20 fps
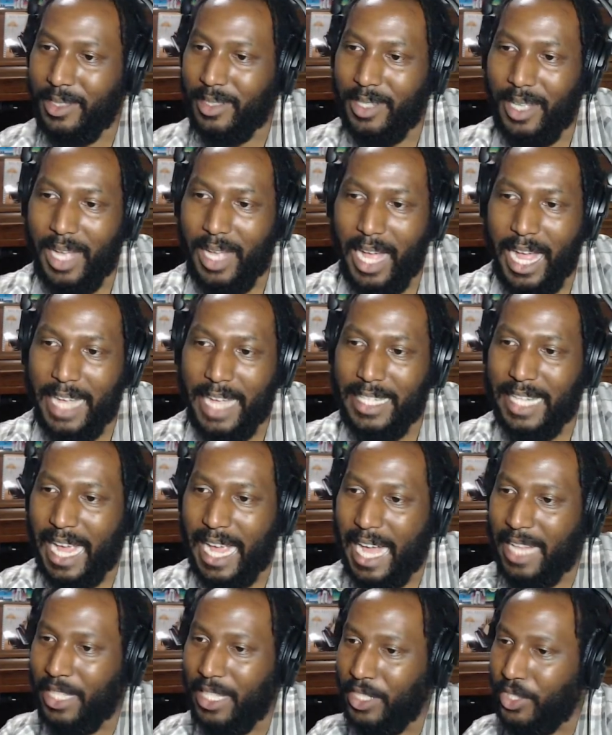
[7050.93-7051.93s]

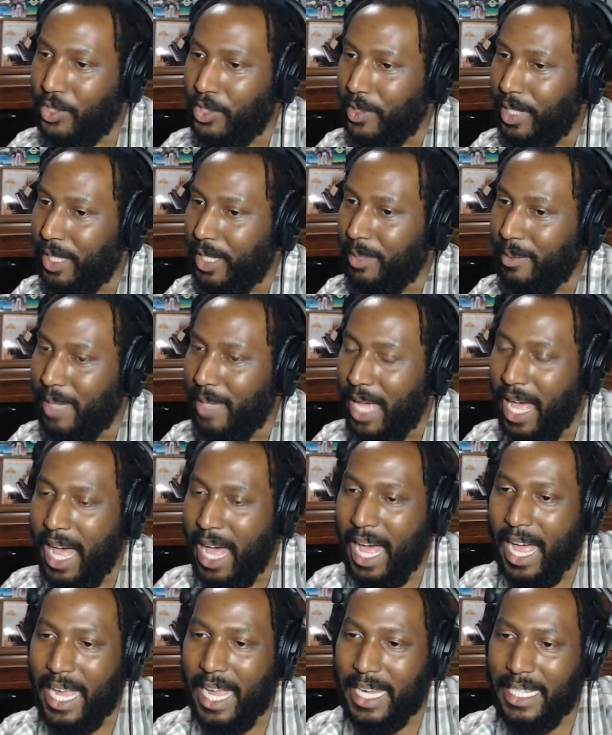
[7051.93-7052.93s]
idolatry,
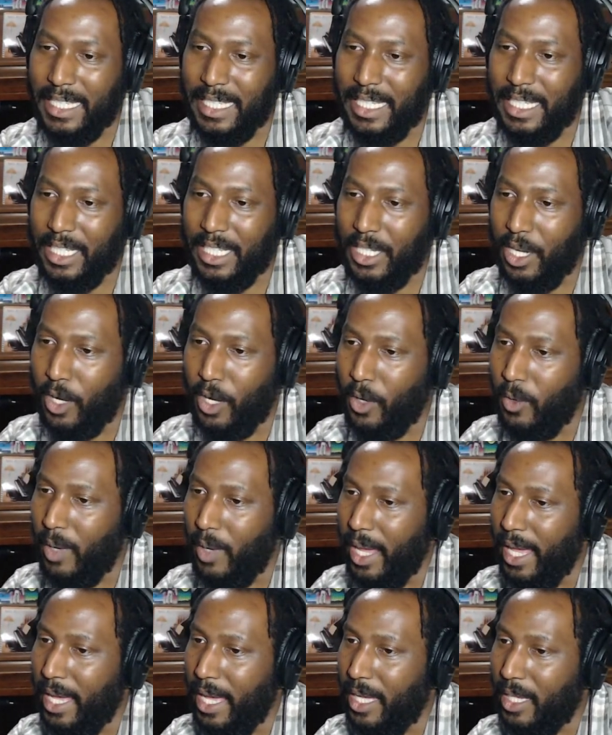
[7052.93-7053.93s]

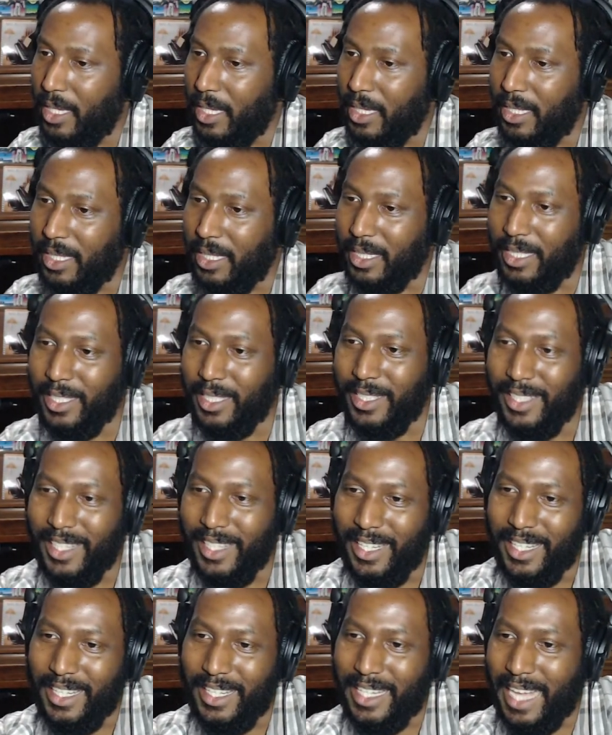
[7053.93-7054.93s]
IDOL,
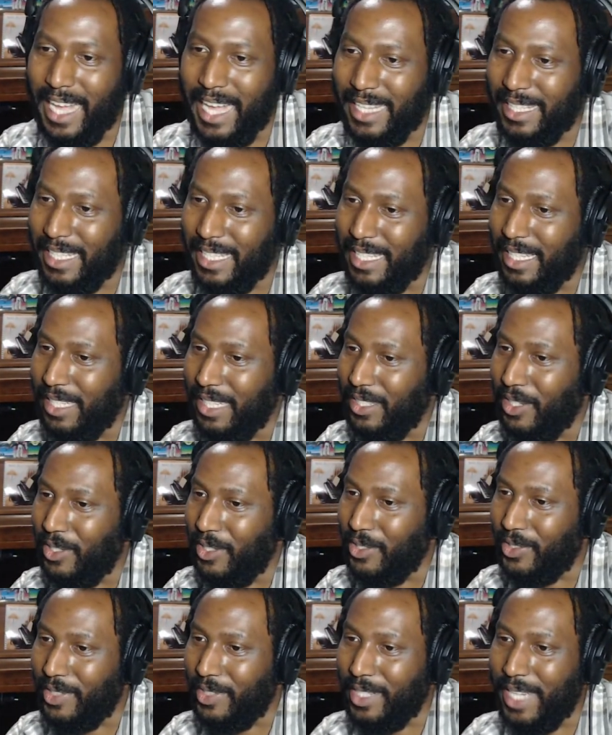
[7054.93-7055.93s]
not the
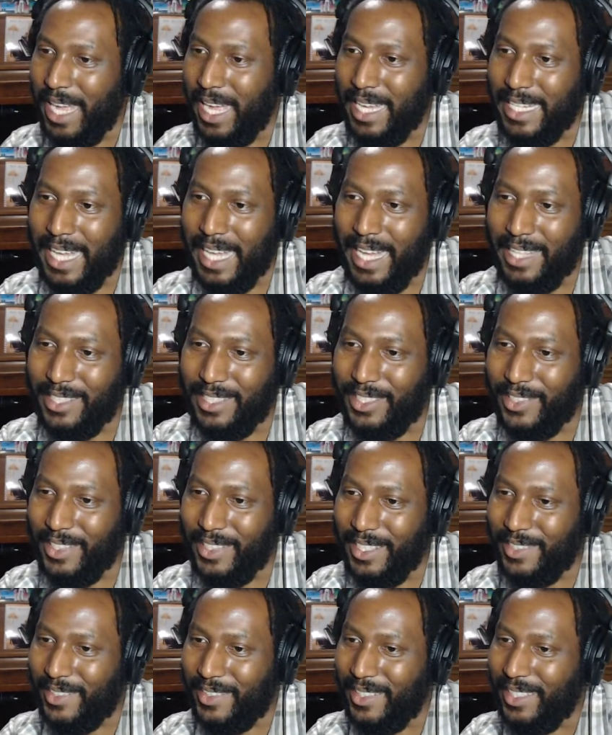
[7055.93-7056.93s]
adultery, idolatry
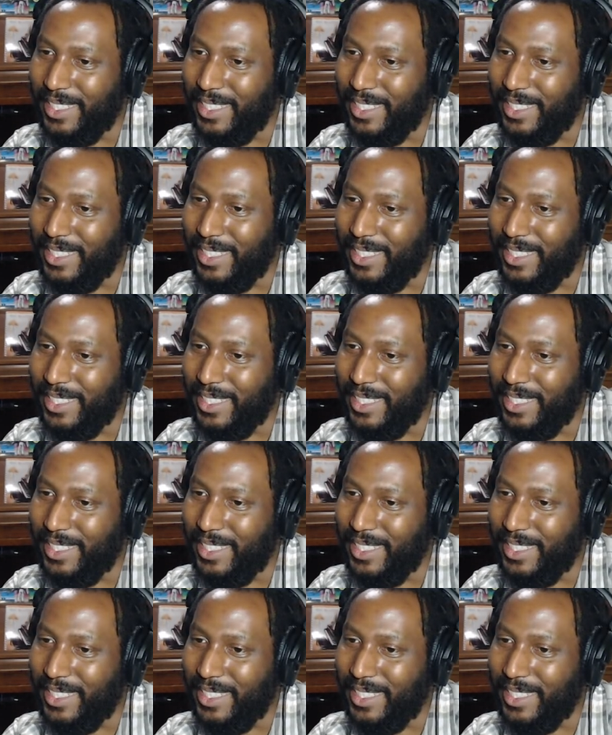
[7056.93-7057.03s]
as well.